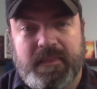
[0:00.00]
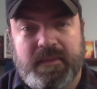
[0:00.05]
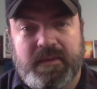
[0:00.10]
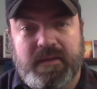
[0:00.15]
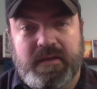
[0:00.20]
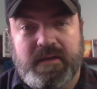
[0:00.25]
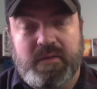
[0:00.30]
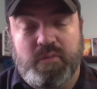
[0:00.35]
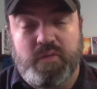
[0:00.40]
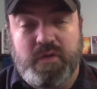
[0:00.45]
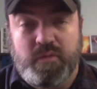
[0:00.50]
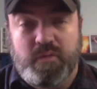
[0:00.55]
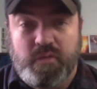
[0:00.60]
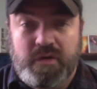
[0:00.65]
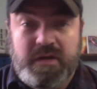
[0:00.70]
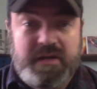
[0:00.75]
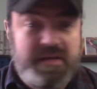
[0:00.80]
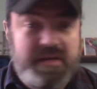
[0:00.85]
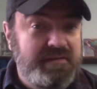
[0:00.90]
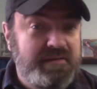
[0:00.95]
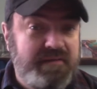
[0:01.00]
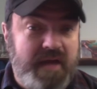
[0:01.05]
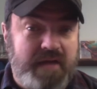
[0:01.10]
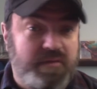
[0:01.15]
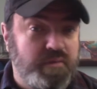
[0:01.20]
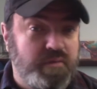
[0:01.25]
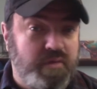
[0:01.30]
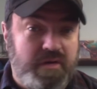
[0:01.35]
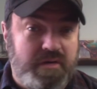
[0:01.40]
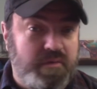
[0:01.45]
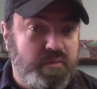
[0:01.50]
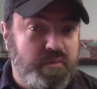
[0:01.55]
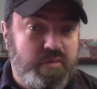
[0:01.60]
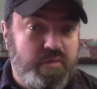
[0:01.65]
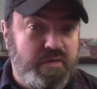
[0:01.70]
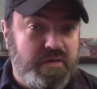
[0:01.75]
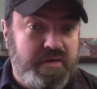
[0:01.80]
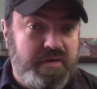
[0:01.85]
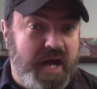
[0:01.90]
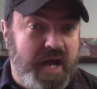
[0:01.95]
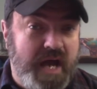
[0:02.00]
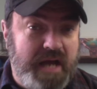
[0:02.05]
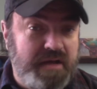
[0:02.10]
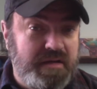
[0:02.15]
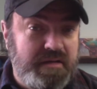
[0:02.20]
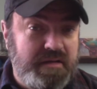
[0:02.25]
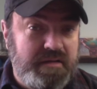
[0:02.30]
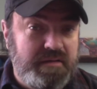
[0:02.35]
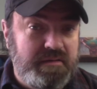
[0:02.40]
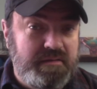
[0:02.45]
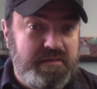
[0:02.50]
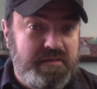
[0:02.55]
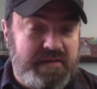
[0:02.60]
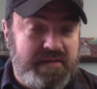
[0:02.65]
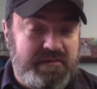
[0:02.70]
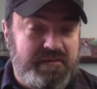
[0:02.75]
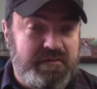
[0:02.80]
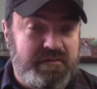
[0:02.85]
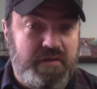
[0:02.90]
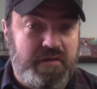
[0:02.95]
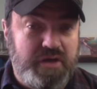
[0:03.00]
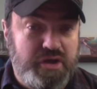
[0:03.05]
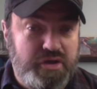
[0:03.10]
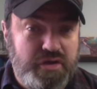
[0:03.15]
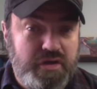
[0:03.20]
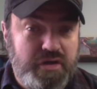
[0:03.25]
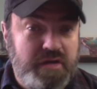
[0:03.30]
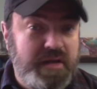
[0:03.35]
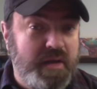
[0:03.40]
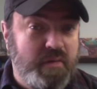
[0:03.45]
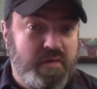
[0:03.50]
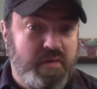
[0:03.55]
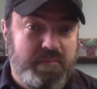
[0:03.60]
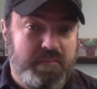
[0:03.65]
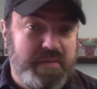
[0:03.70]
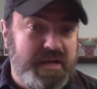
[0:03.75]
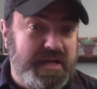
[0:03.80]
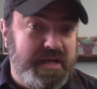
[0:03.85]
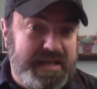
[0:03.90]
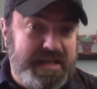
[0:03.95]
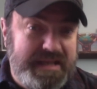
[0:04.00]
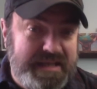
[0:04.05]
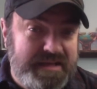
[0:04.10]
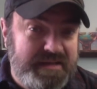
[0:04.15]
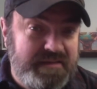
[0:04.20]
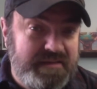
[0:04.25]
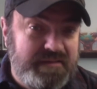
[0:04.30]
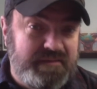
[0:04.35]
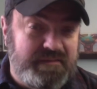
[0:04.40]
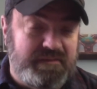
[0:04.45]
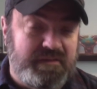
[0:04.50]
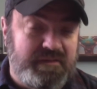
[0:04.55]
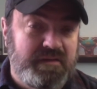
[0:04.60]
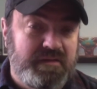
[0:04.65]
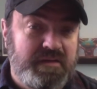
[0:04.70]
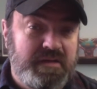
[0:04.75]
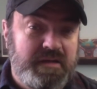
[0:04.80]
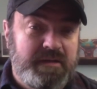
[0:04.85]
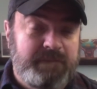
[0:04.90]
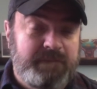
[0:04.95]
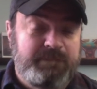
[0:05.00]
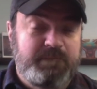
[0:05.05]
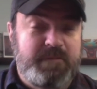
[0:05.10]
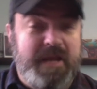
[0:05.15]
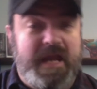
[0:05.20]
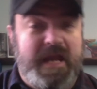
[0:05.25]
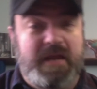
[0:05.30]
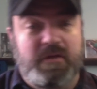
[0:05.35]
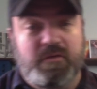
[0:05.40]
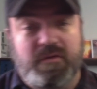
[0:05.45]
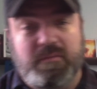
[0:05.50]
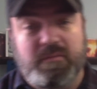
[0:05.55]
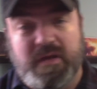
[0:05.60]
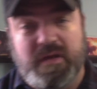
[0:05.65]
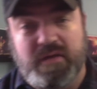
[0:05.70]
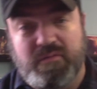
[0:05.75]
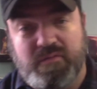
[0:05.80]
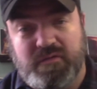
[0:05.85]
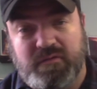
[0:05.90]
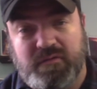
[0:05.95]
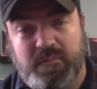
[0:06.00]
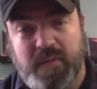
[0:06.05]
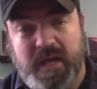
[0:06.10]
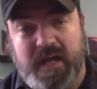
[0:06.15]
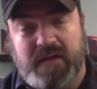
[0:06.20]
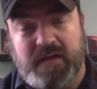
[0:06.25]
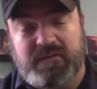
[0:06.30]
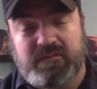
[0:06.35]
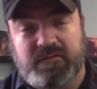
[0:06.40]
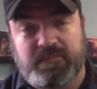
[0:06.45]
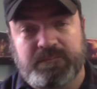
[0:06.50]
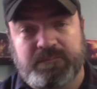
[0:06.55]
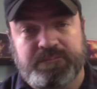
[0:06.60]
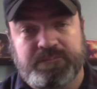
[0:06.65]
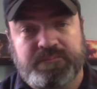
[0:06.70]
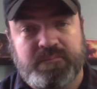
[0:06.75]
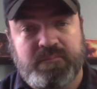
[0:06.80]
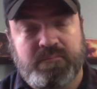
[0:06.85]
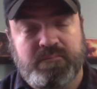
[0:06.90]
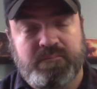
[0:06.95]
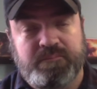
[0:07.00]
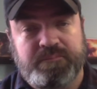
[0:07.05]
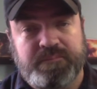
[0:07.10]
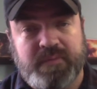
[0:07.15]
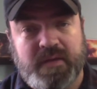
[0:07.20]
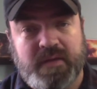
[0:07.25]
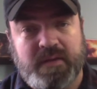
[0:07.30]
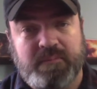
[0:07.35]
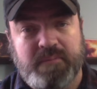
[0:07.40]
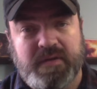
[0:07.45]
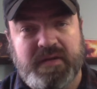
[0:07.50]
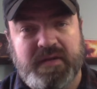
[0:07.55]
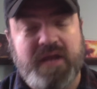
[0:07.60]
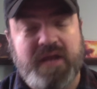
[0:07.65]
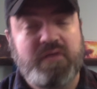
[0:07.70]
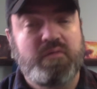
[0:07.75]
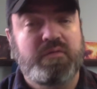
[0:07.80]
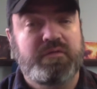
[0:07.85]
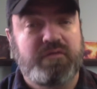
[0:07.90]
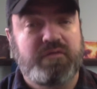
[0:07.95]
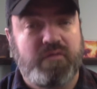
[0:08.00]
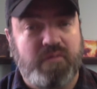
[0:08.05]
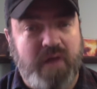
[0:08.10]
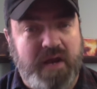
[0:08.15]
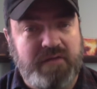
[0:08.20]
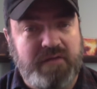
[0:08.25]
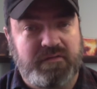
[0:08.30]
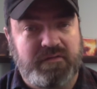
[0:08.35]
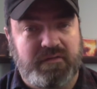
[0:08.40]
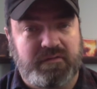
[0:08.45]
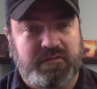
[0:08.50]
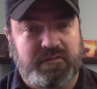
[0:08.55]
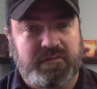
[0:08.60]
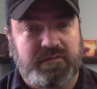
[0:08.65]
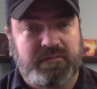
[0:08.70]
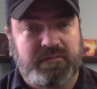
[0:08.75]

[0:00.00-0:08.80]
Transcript: when really these guys were not necessarily good, they would have been against Daniel in many respects. But Daniel was gracious.